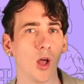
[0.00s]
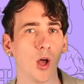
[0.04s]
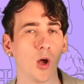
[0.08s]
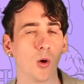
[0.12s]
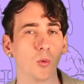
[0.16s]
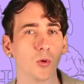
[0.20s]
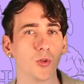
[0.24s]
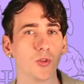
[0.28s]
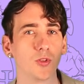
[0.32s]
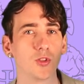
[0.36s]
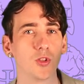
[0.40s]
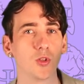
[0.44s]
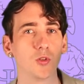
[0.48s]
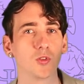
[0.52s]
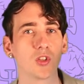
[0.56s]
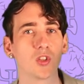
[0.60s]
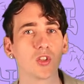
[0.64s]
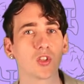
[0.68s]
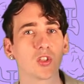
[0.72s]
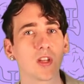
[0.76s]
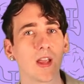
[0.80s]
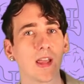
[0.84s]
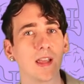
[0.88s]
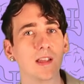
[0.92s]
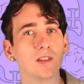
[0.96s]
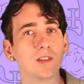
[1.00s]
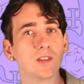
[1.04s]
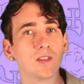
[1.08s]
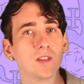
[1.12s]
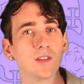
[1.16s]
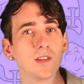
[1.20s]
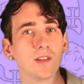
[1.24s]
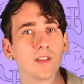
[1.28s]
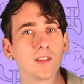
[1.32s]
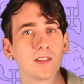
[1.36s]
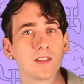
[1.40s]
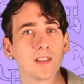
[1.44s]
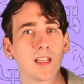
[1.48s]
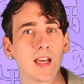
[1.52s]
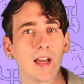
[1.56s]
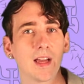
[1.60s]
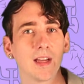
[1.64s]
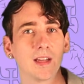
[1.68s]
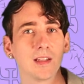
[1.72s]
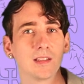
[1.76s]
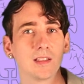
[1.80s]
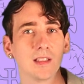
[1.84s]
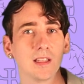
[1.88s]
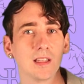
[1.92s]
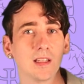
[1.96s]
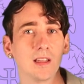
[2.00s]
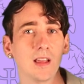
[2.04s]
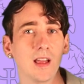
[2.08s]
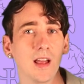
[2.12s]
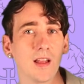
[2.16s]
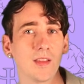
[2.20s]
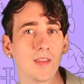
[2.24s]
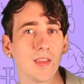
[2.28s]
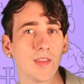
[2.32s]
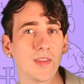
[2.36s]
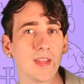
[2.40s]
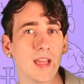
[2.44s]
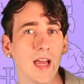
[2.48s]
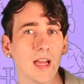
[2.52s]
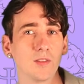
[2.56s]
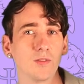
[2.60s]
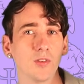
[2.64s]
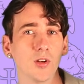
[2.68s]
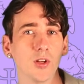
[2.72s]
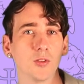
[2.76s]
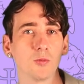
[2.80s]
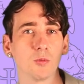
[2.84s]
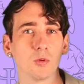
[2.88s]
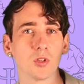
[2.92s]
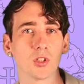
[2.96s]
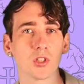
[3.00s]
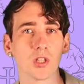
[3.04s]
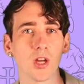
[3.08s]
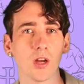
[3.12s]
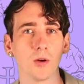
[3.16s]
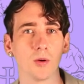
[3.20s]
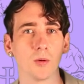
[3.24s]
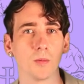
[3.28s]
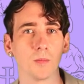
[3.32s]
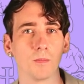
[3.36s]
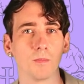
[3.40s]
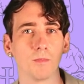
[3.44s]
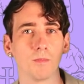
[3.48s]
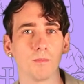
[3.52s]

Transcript: was due to changes in the society that the adverts were shown.